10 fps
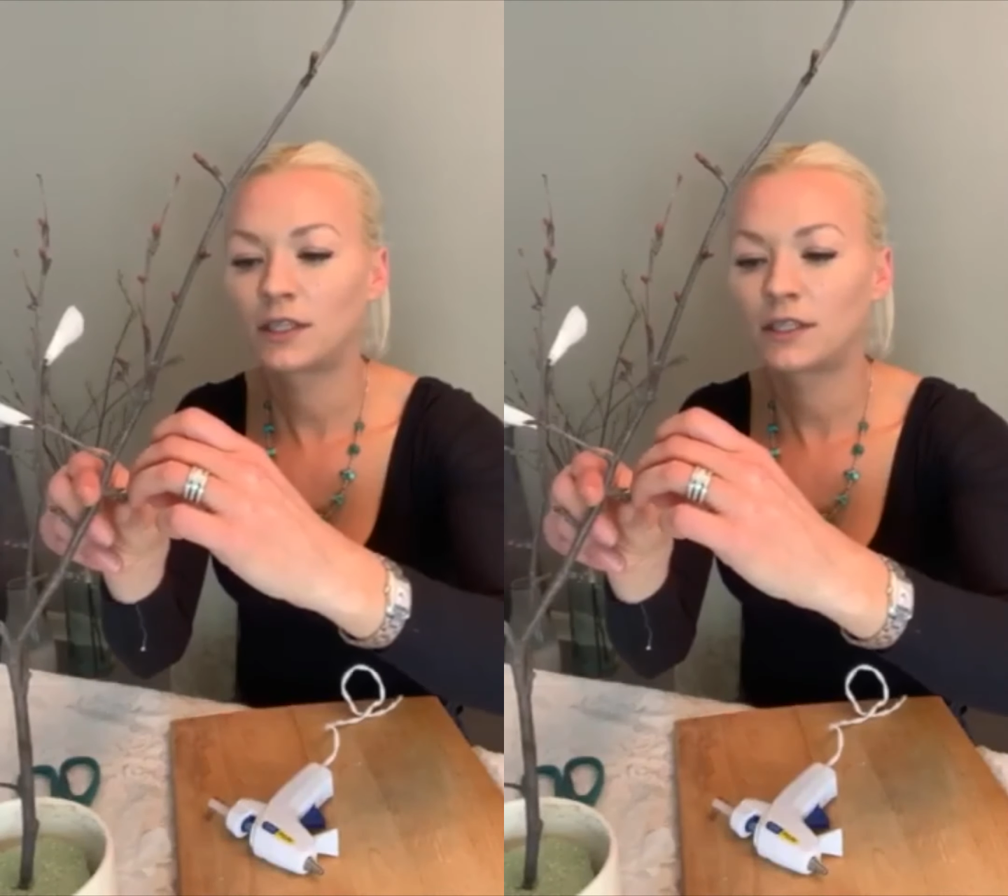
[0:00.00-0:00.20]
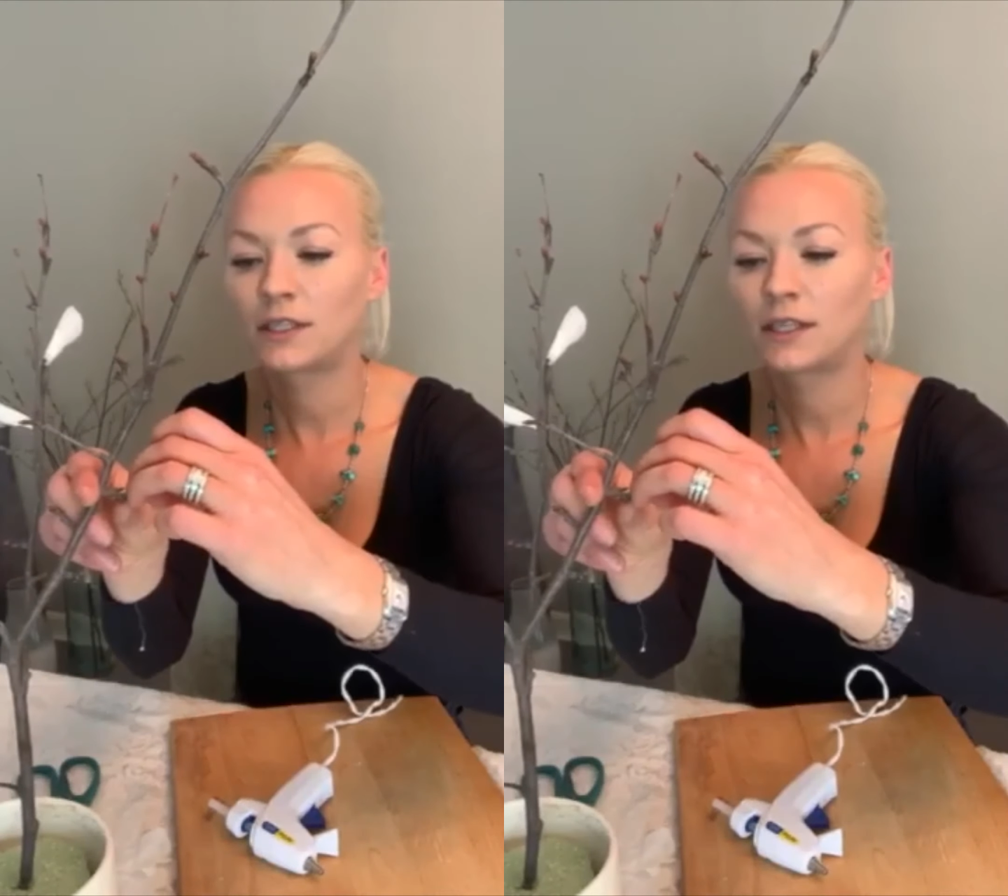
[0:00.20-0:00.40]

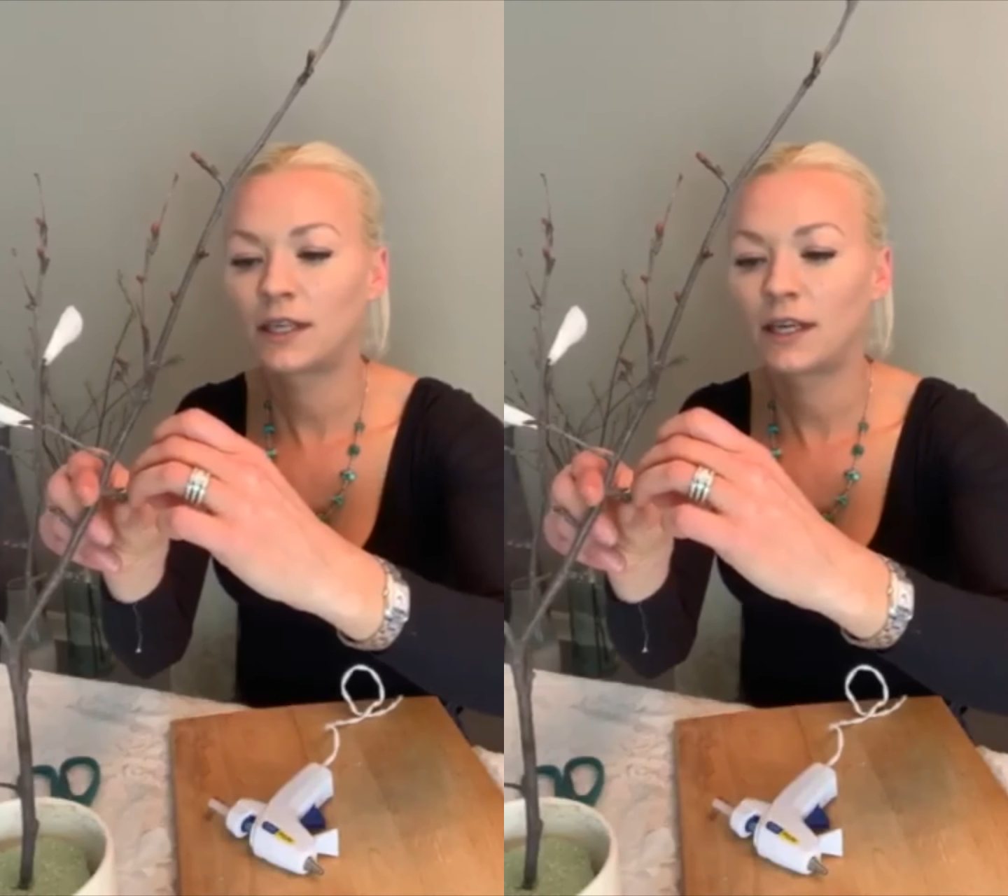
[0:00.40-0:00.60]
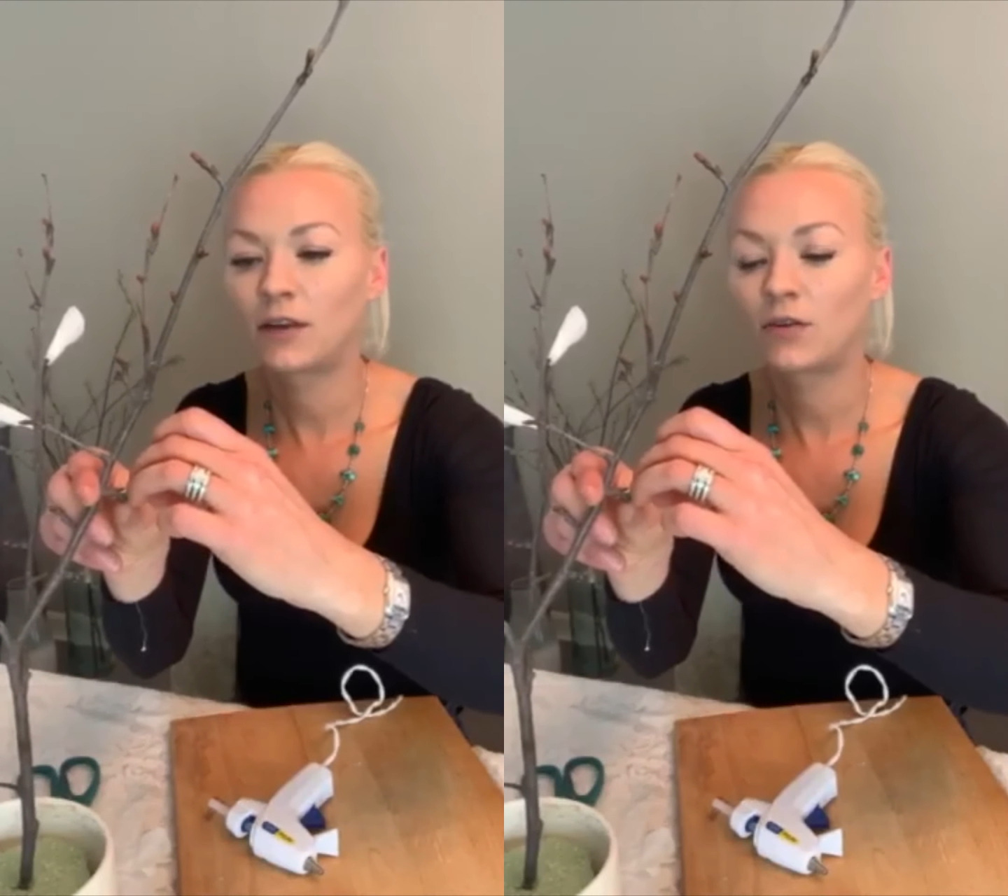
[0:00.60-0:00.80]

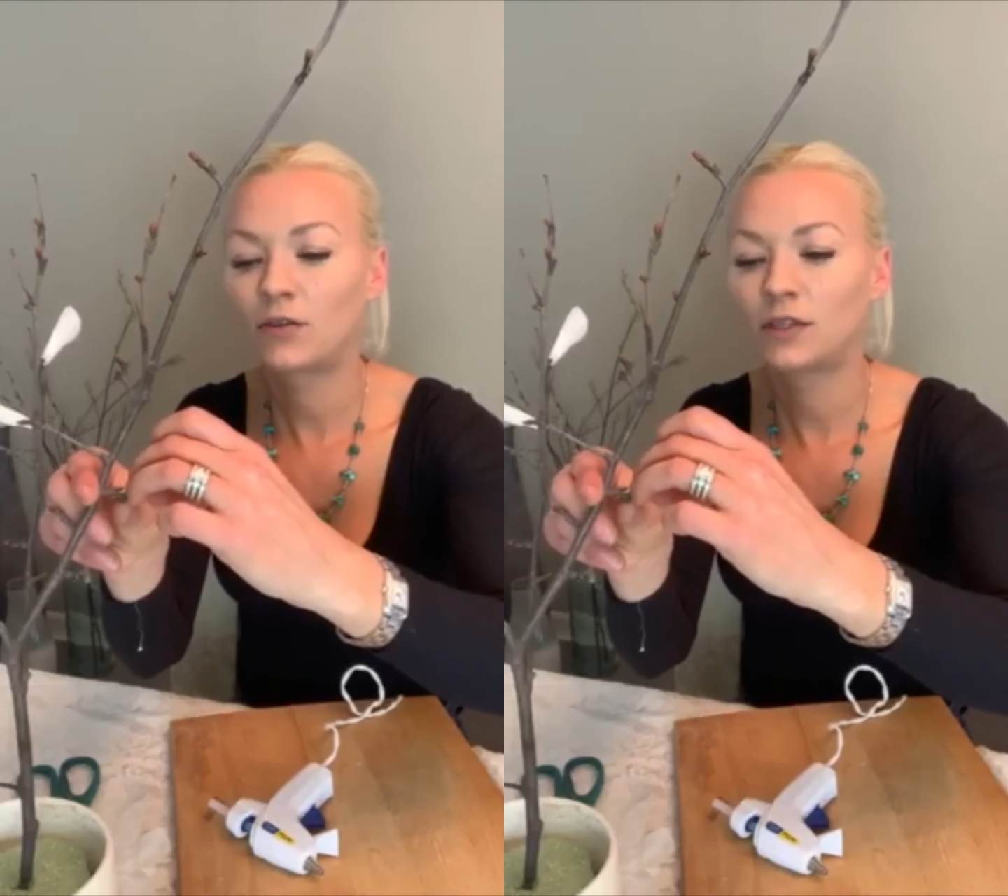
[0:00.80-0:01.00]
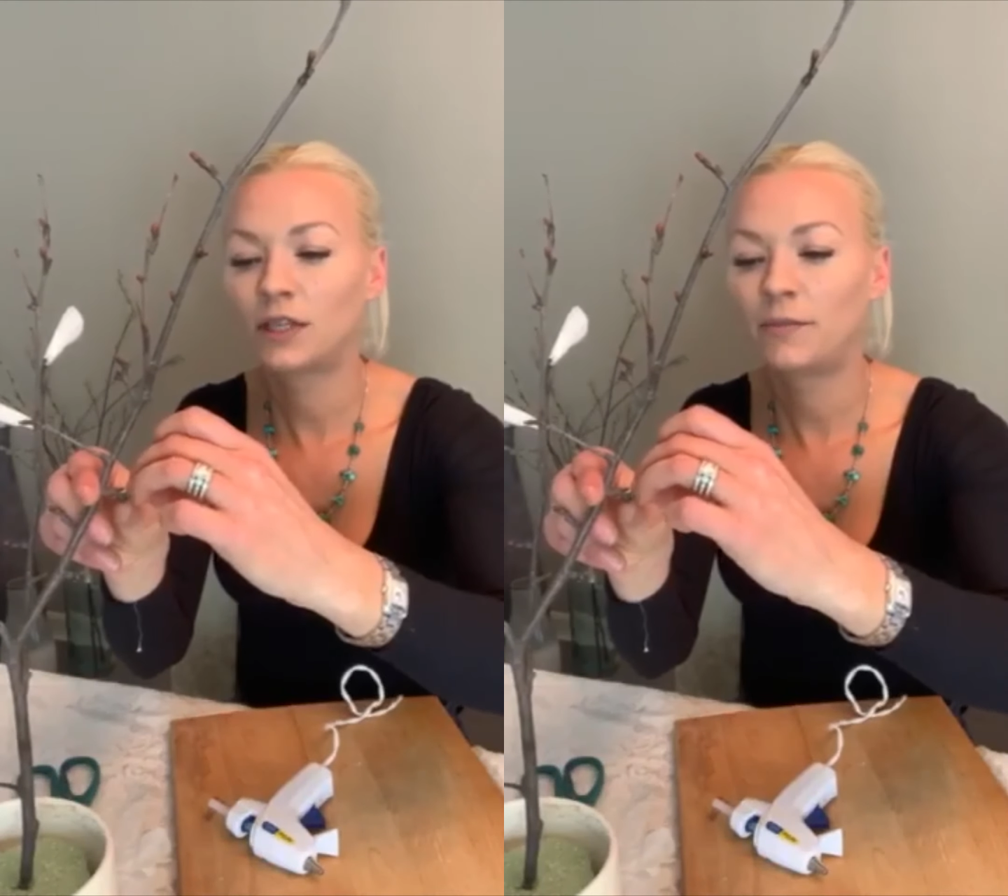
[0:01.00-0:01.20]
stick it,
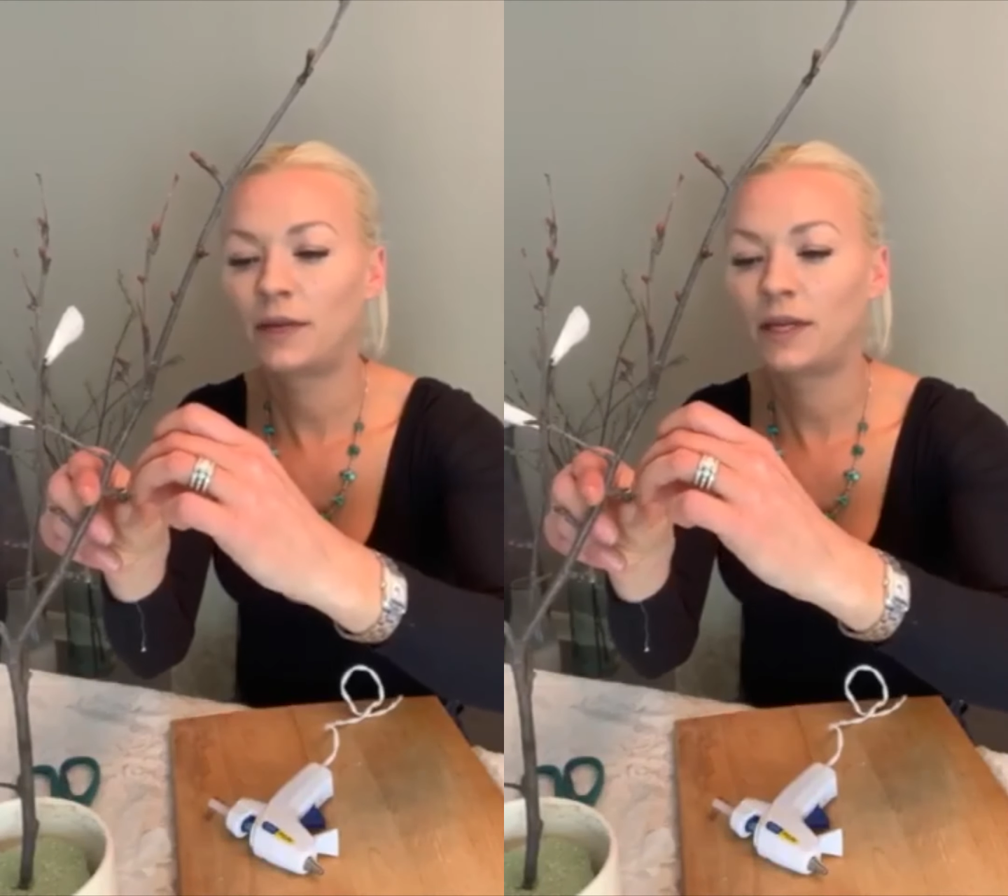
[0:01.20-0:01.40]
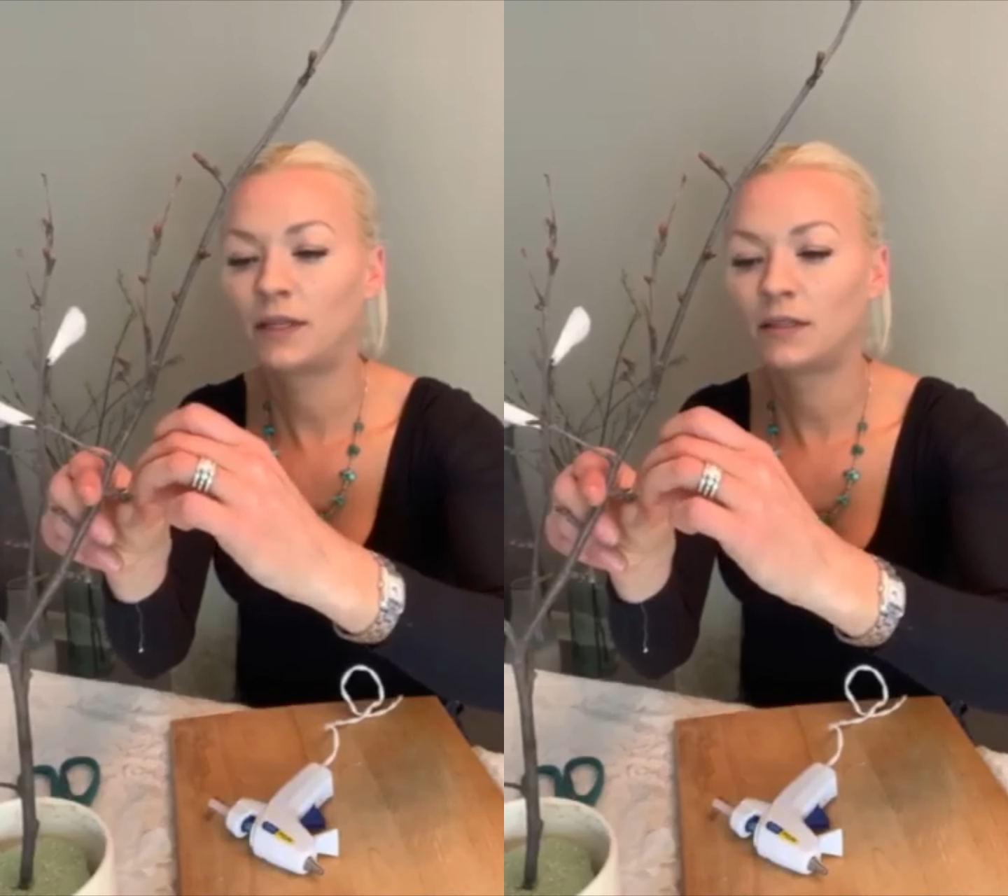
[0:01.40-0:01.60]
hold it a
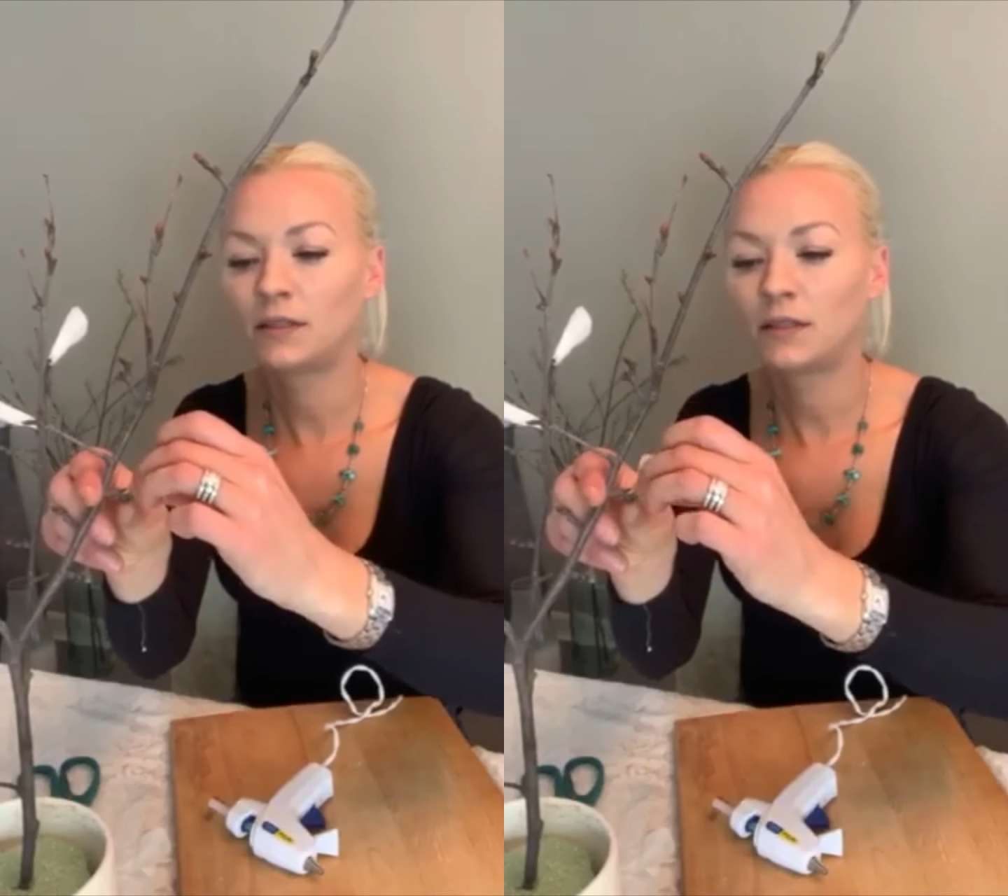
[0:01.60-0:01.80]
bit,